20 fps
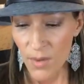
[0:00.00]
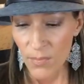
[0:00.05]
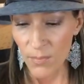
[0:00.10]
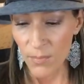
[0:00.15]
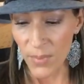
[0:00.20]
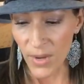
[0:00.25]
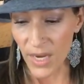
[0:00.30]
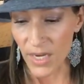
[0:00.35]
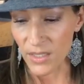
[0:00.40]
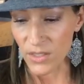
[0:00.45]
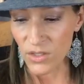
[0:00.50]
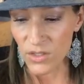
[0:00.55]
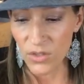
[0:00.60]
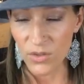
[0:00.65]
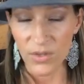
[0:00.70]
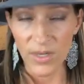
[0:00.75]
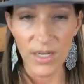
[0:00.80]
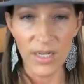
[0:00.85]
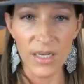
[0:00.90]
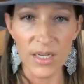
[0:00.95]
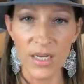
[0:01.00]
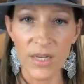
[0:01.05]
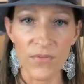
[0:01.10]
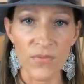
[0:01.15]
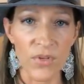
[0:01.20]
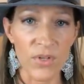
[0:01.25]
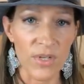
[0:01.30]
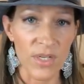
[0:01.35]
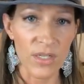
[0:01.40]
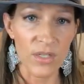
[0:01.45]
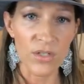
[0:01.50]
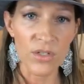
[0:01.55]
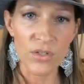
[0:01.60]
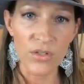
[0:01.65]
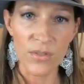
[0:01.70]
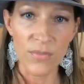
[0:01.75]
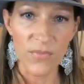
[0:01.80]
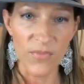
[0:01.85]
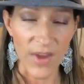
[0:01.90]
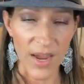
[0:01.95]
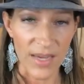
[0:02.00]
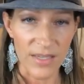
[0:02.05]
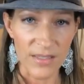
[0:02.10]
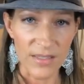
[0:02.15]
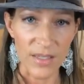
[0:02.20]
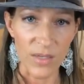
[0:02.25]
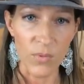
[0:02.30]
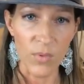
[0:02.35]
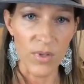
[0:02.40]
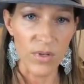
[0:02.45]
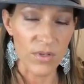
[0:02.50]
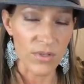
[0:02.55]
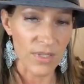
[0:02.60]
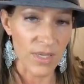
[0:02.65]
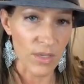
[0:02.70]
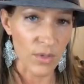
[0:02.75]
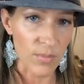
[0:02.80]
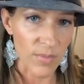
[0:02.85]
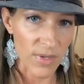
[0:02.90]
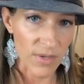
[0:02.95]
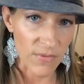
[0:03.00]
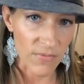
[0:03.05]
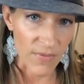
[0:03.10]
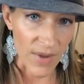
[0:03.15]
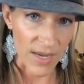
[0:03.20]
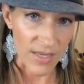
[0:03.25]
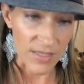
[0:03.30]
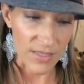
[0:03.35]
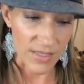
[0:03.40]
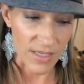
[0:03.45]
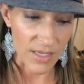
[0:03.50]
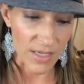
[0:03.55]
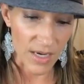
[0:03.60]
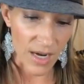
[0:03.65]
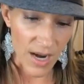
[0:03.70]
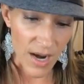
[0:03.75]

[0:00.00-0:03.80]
But doing, if you need to do some fasting, whether it's intermittent fasting,